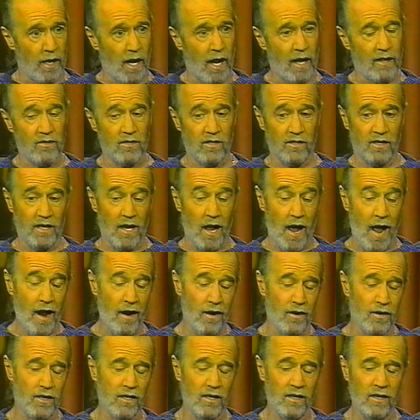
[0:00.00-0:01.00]
And I said, the
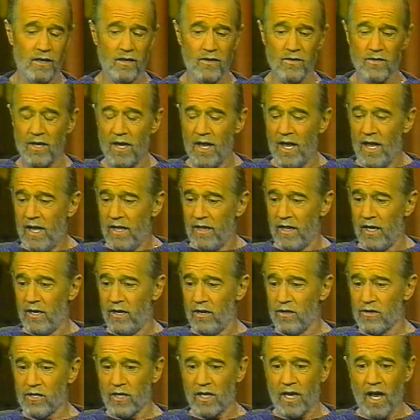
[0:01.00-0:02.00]
irony is that
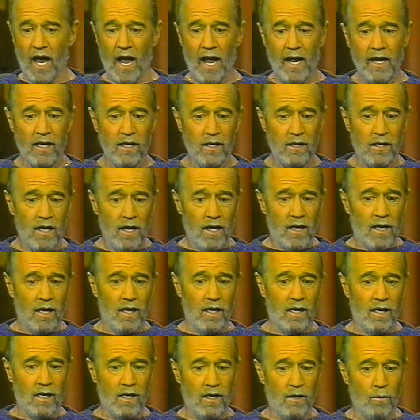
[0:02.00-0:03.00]
here's a guy,
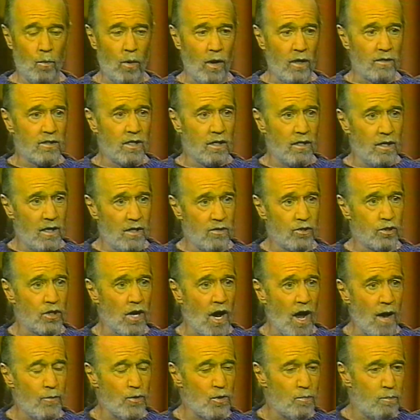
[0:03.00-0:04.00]
his
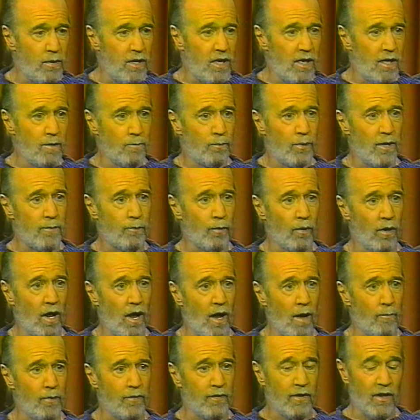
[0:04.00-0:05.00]
job is beating people
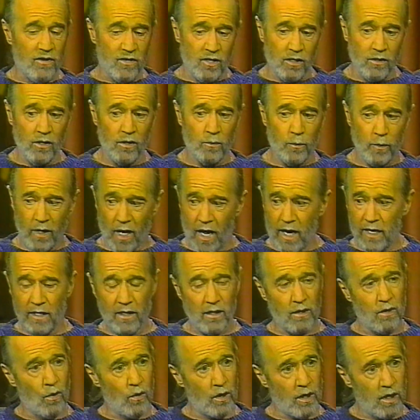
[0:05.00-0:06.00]
up, and they said, look, we'd like you
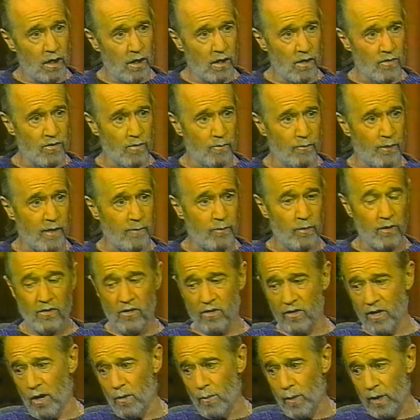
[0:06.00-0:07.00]
to go kill some people. He
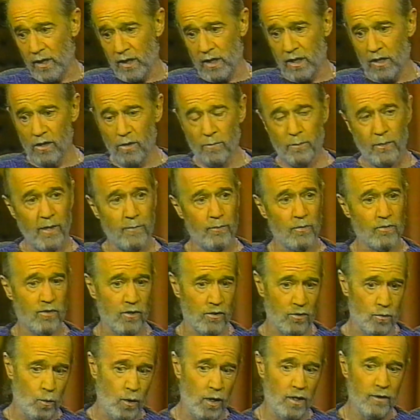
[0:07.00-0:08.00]
says, I don't want to kill people. He
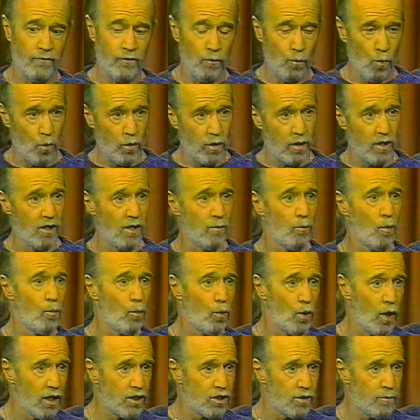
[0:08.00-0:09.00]
says, well, if you won't kill them, we
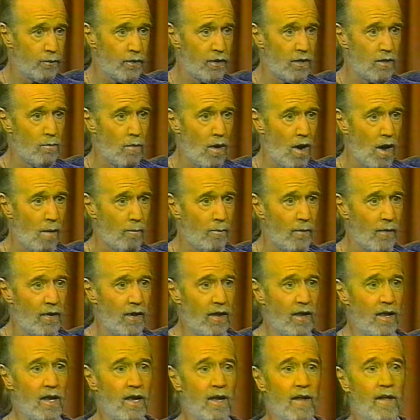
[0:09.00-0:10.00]
won't let you beat them up.
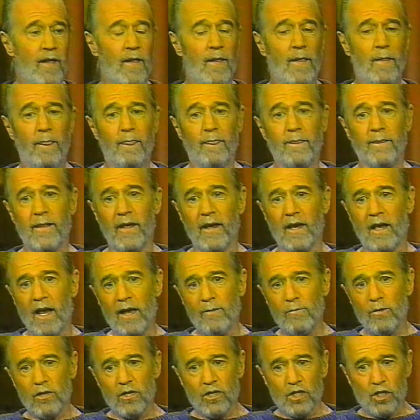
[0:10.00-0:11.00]
They
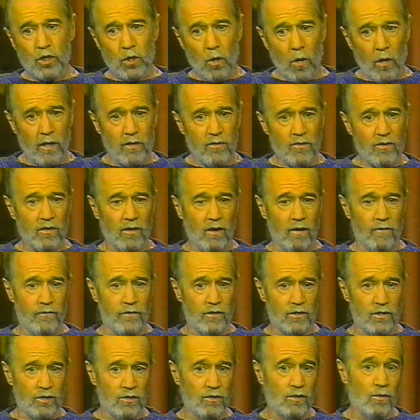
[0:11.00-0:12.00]
gave me the choice of
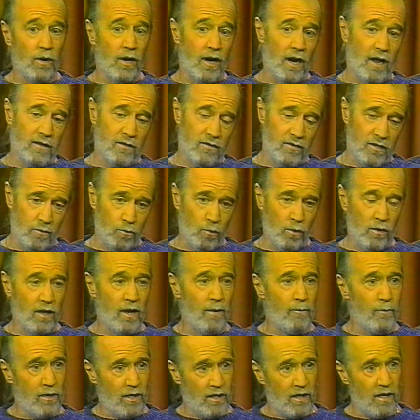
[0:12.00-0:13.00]
the two, and I said, well,
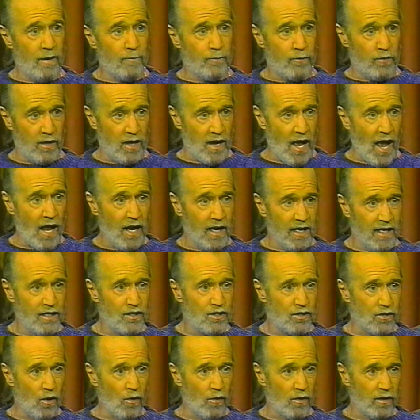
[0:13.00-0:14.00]
let me keep the Ali
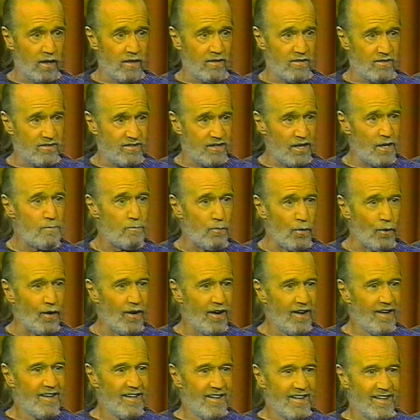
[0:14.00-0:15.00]
joke. It's deeper. It's the
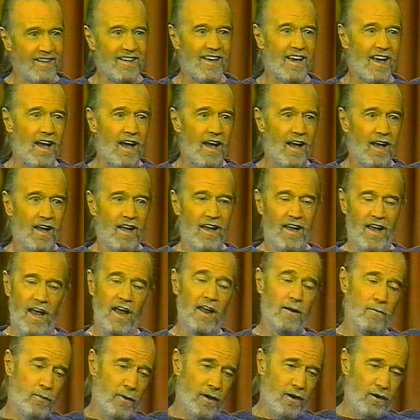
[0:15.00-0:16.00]
better joke. Yeah,
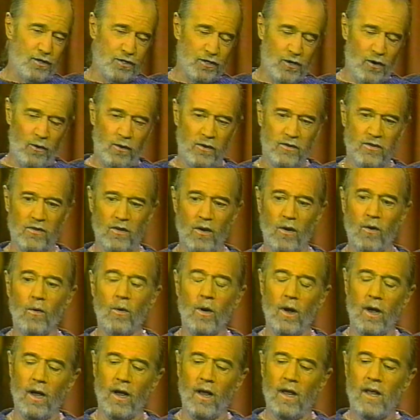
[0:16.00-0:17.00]
and a better joke.
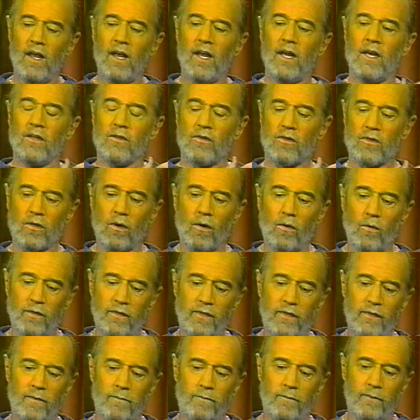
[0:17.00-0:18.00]
So,
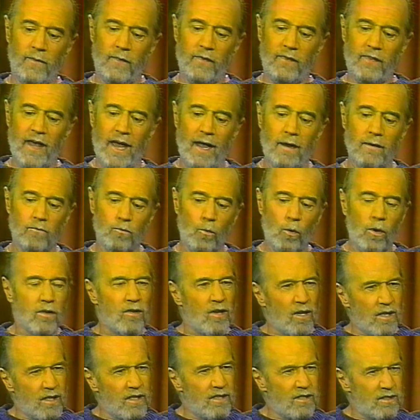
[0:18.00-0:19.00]
so that
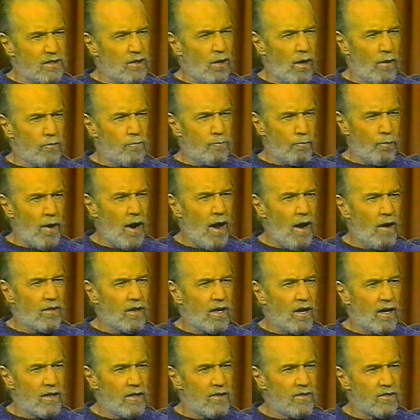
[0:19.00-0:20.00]
was at least, you know, I was proud
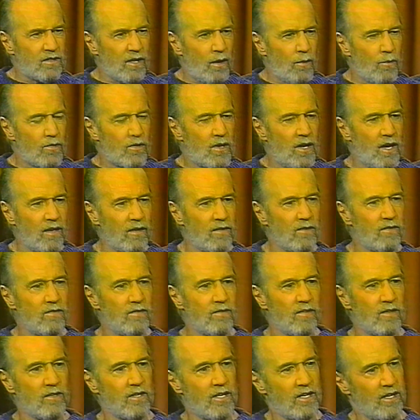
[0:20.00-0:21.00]
that at least I was
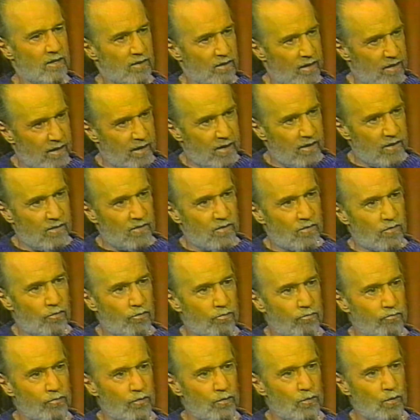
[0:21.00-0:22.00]
getting little things
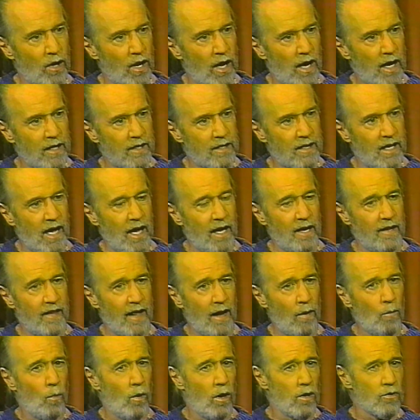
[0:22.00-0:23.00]
through like that. And
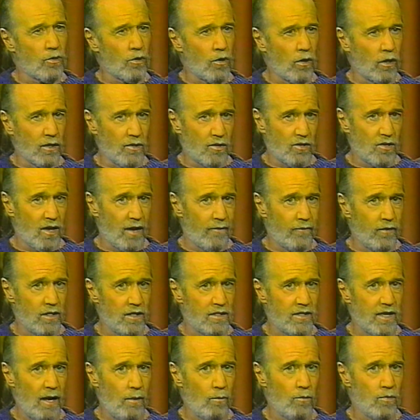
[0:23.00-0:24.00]
that was early
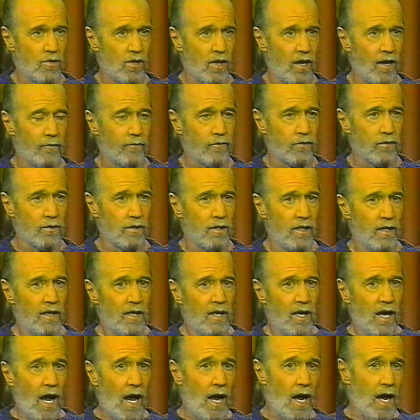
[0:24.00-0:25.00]
70s. That was after,
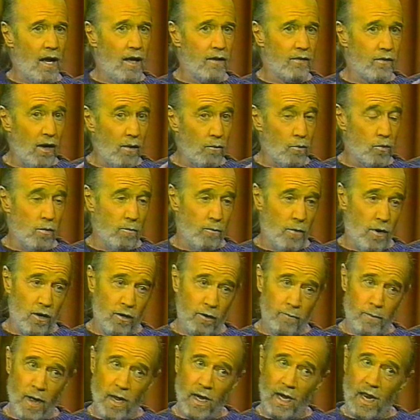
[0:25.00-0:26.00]
that was among
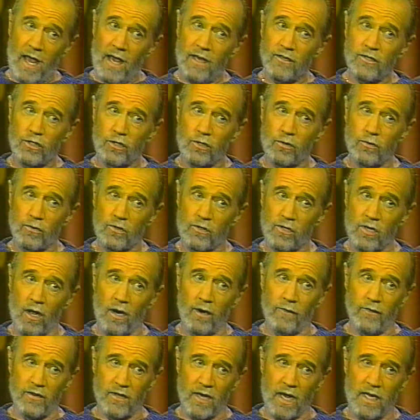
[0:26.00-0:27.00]
my last two
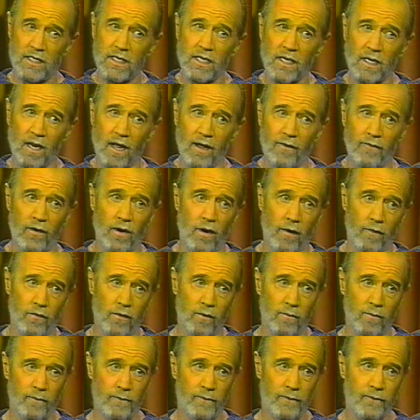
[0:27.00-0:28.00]
Sullivans. I did 11 of
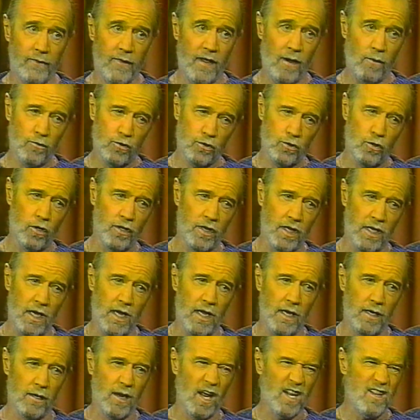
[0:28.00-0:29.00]
them. That was toward the
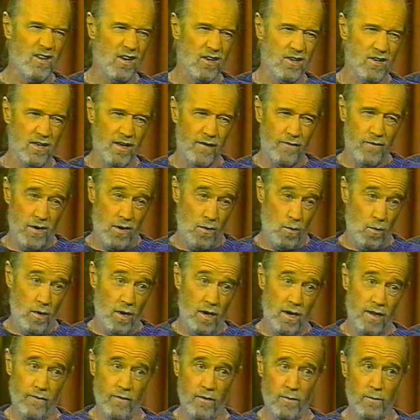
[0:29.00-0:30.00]
end. I'd say
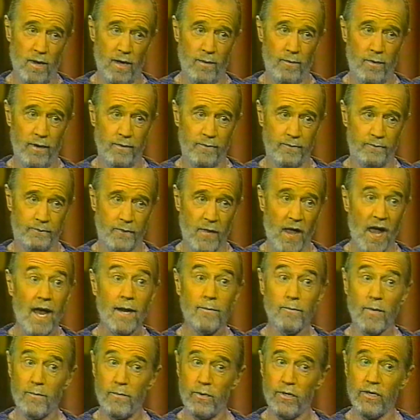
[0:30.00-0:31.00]
71 even, maybe. I
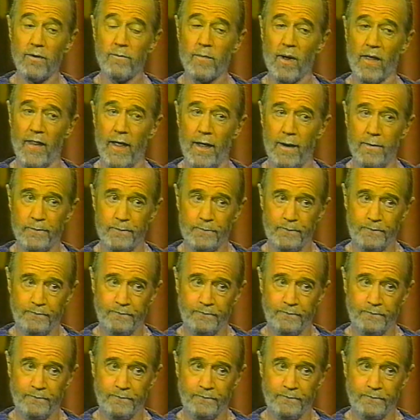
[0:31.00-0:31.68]
had my beard by then.